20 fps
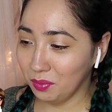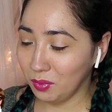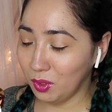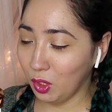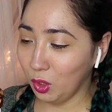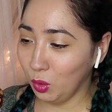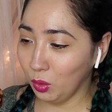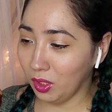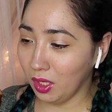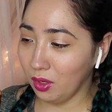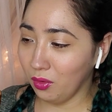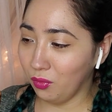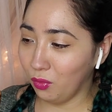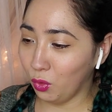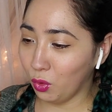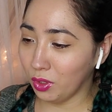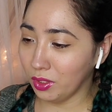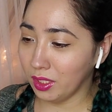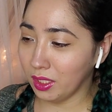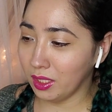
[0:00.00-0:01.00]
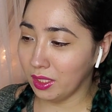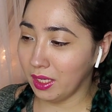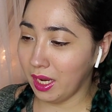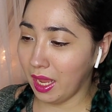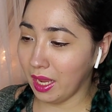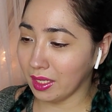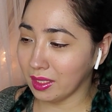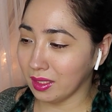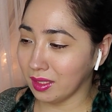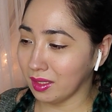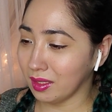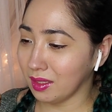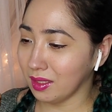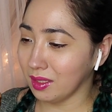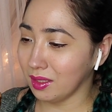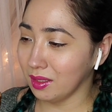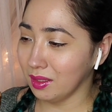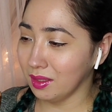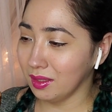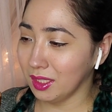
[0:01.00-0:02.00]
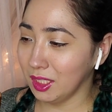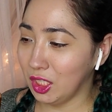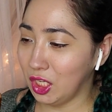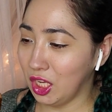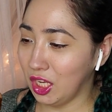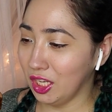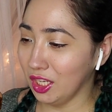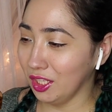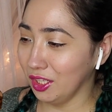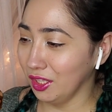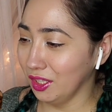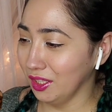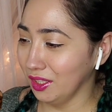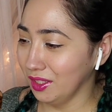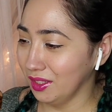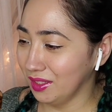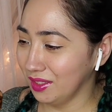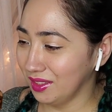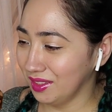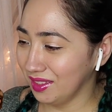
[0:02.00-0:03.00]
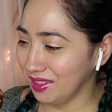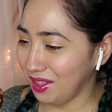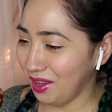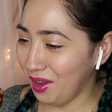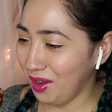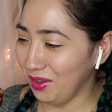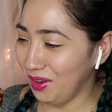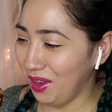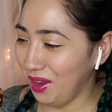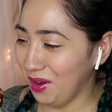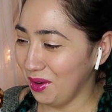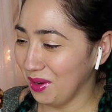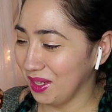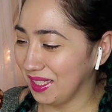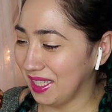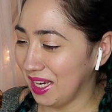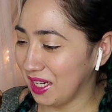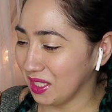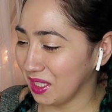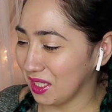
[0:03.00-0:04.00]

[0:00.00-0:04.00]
They're looking for their next kill. Oh no, they